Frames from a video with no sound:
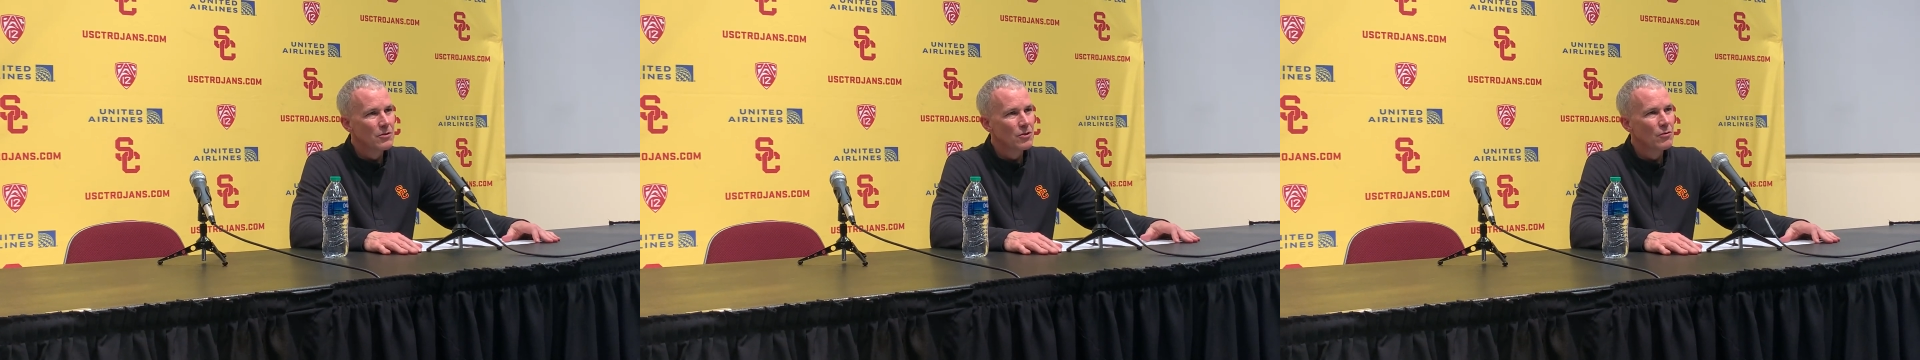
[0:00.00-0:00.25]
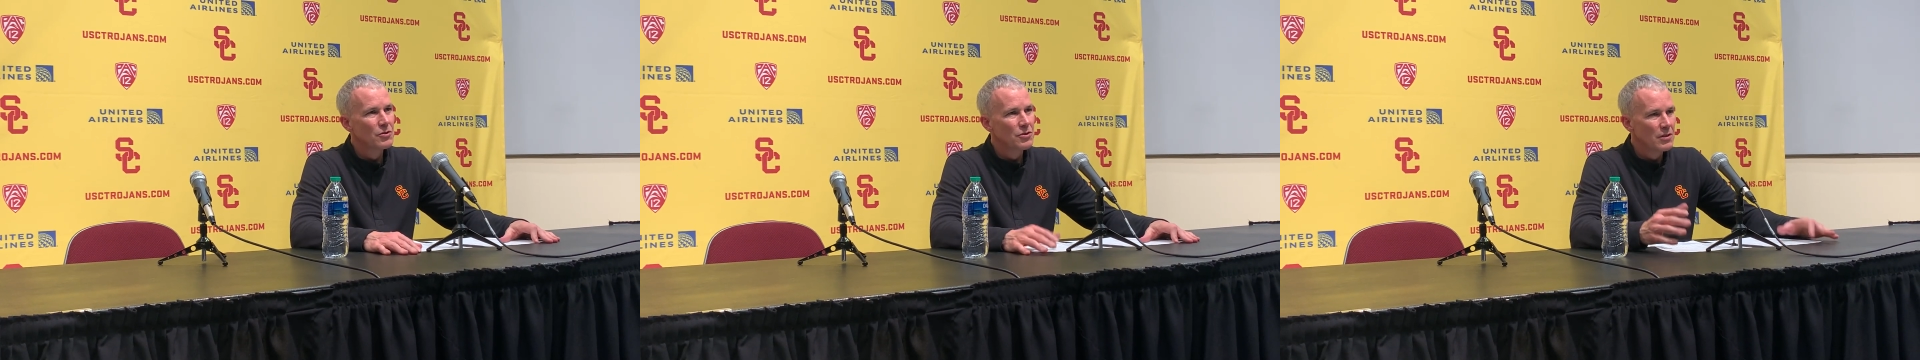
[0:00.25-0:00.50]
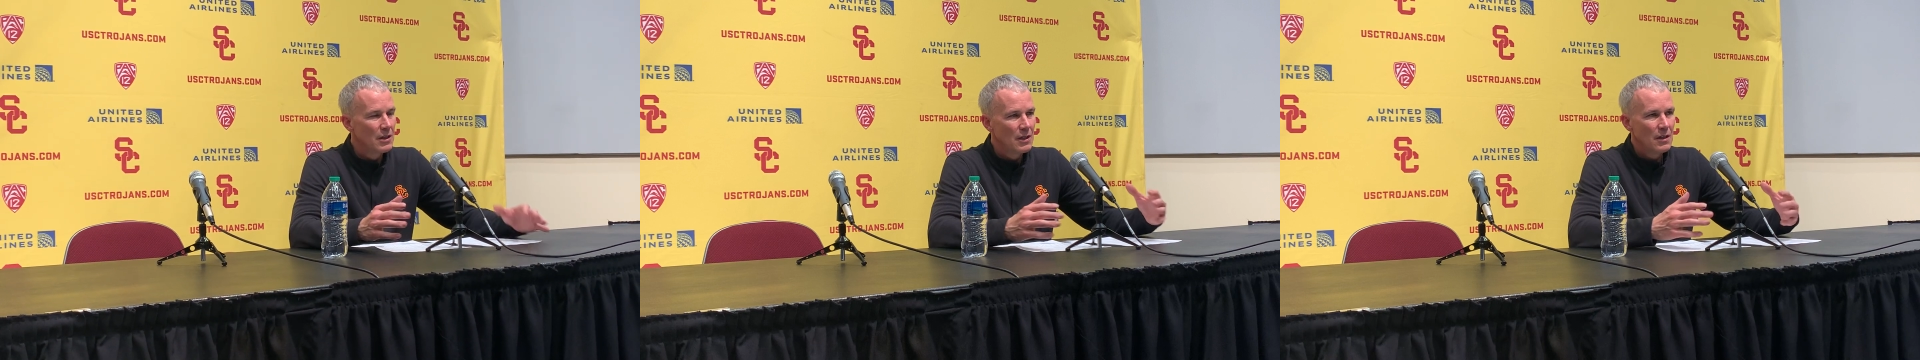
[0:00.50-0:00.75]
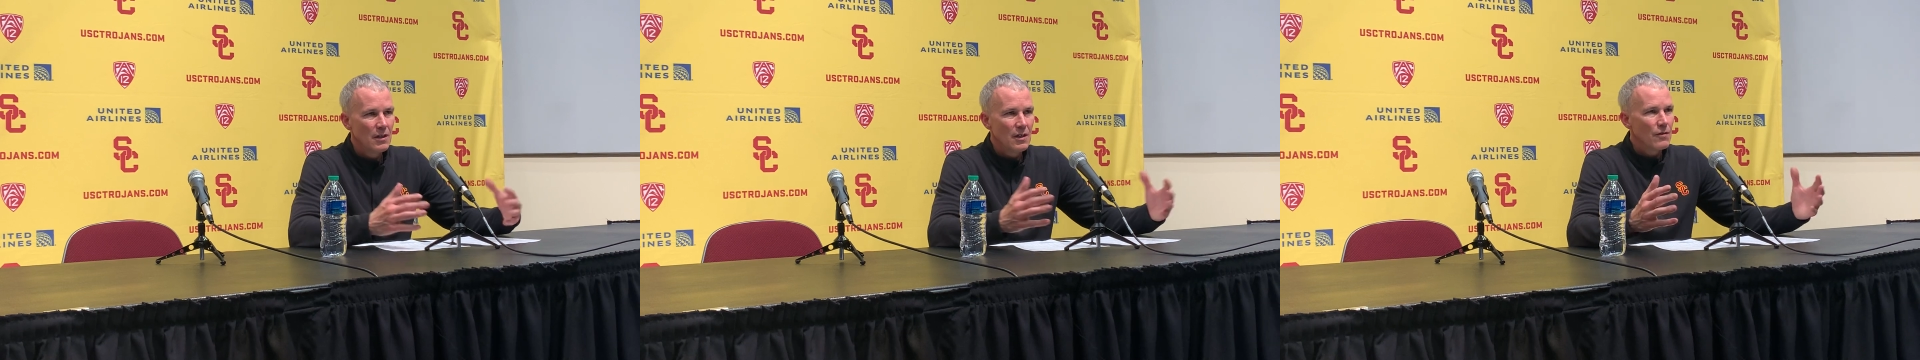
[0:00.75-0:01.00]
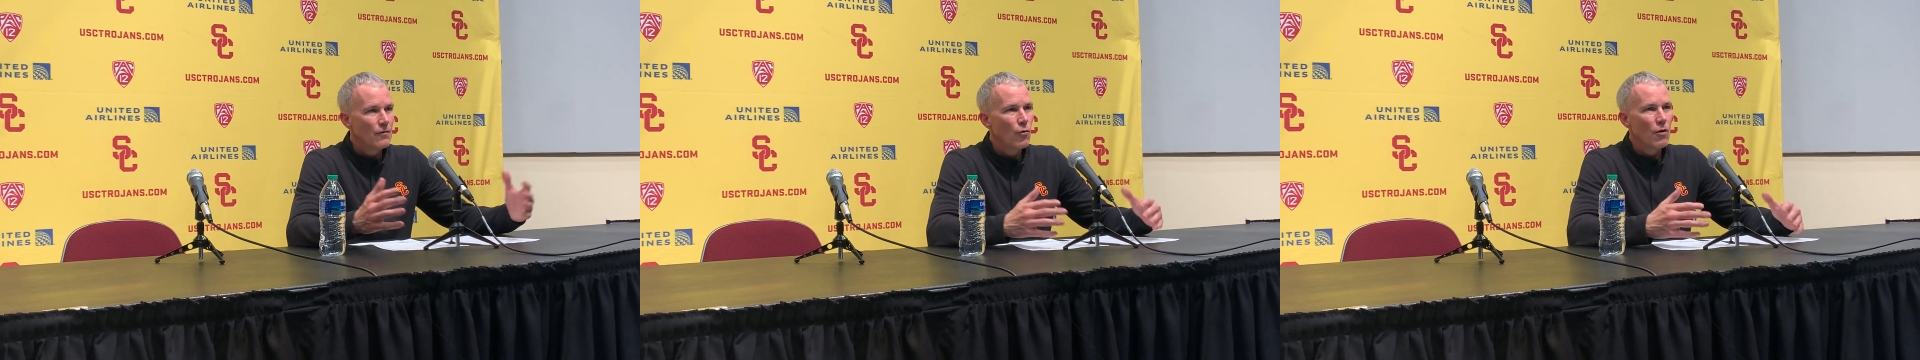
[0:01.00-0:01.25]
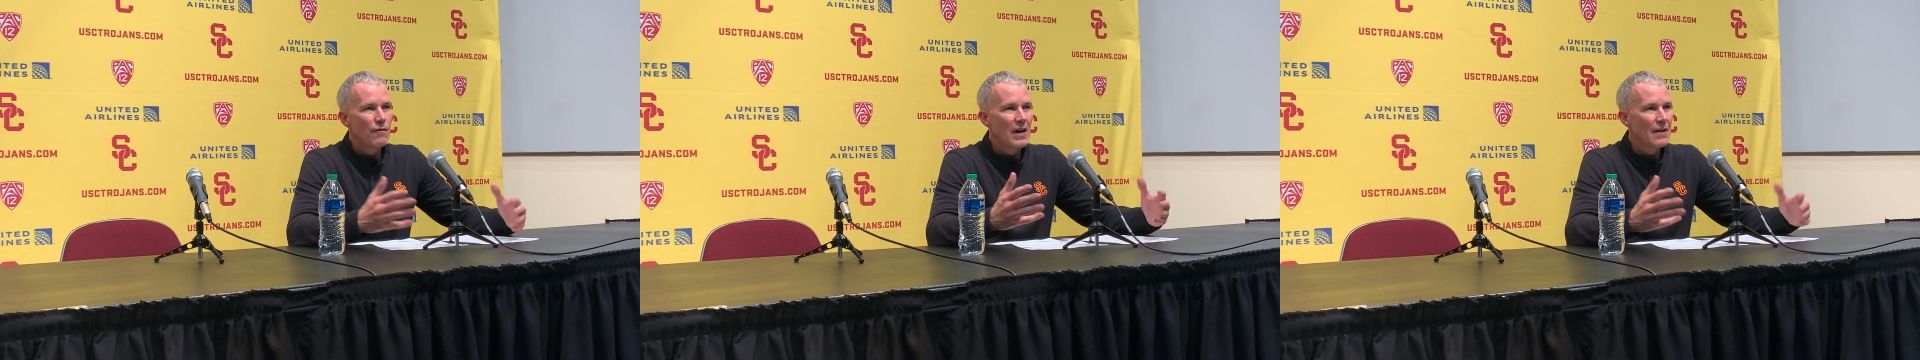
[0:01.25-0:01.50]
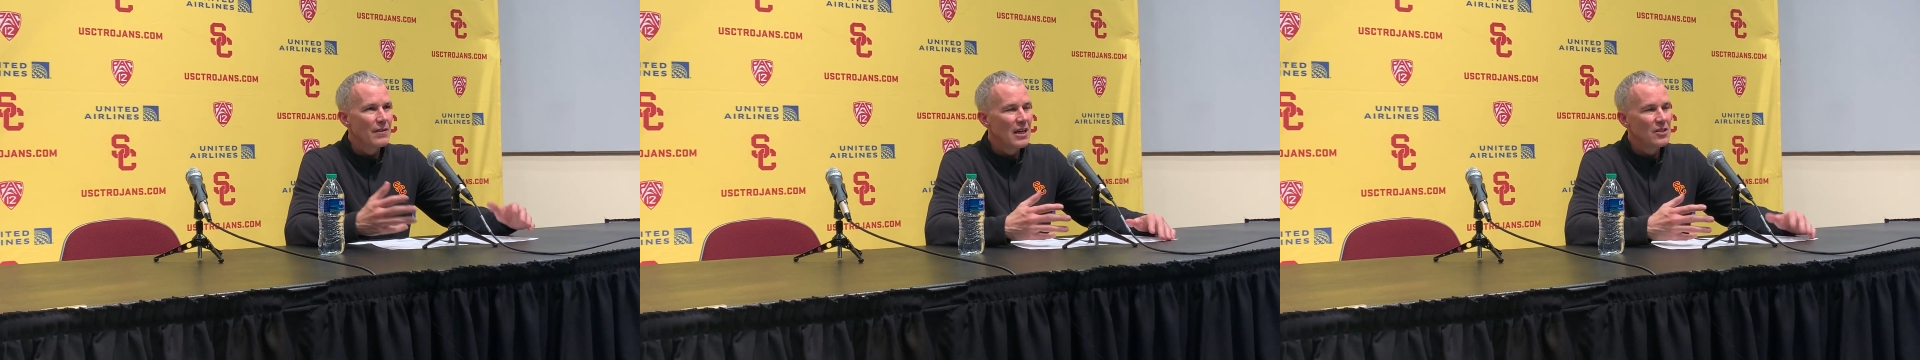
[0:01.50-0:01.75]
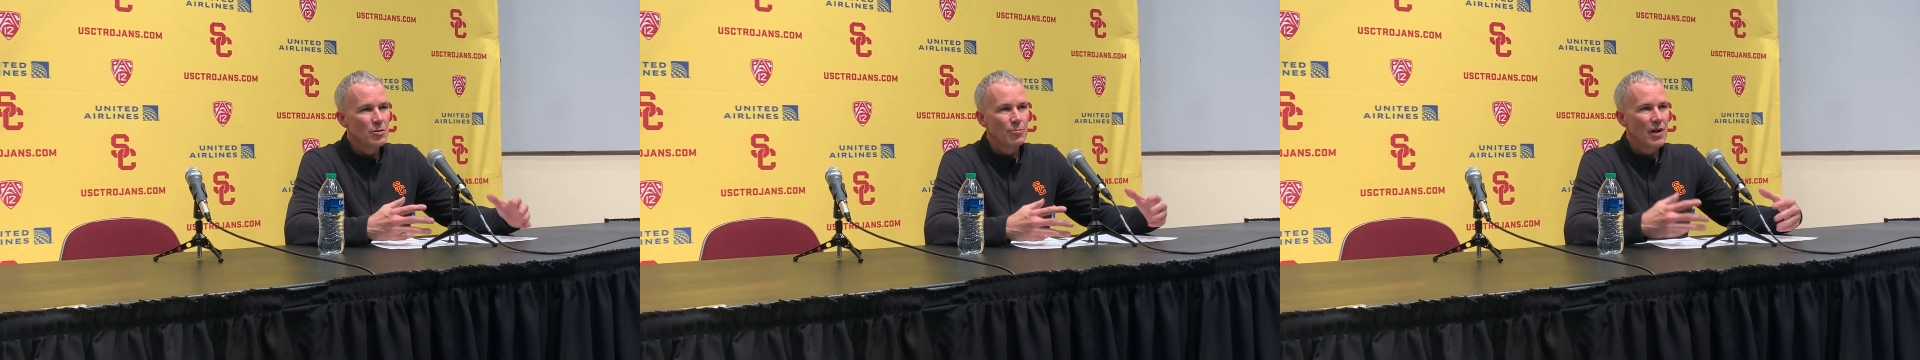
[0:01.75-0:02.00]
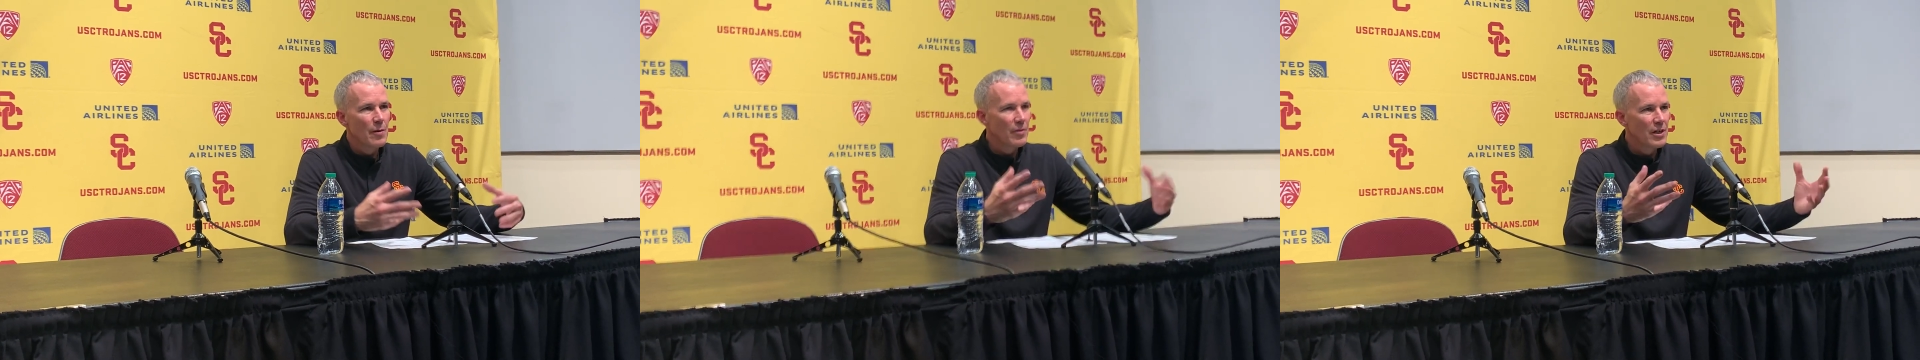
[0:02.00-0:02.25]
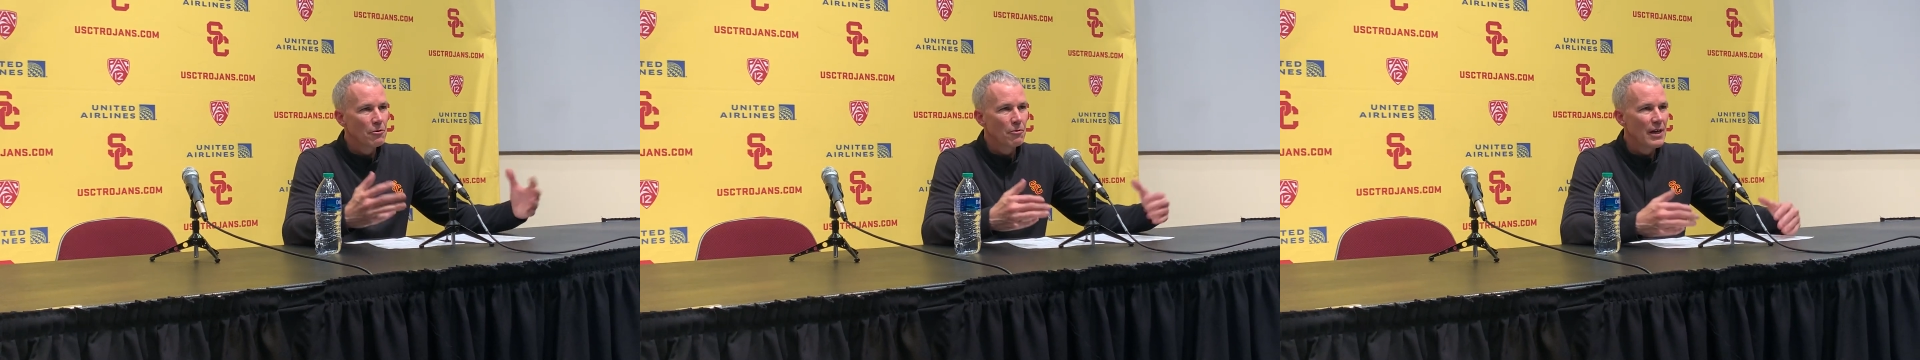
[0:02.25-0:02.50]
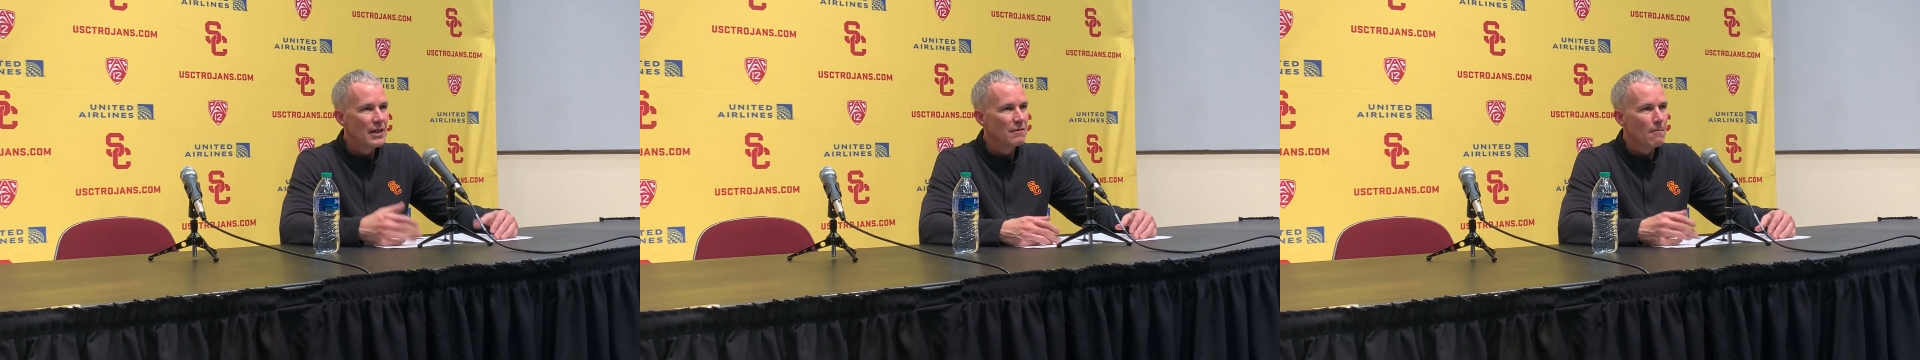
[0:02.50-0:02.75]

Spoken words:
There's always four or five games you probably play great,